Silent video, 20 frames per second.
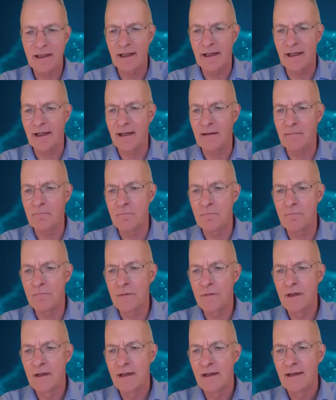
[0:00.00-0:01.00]

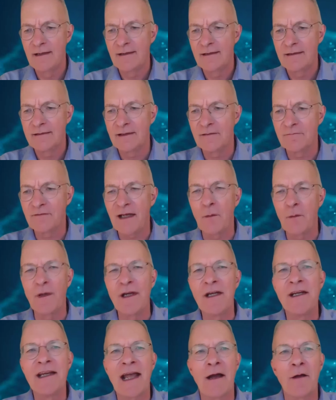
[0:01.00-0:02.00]
the fact that
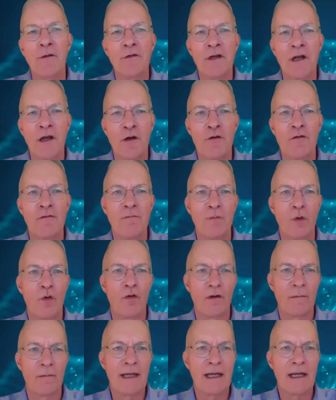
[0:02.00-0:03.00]
we now know
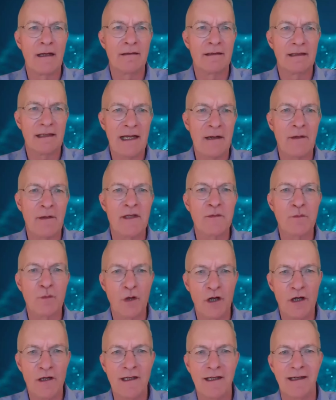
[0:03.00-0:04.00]
more about how it's
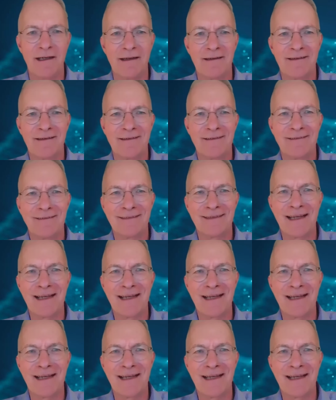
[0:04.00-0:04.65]
working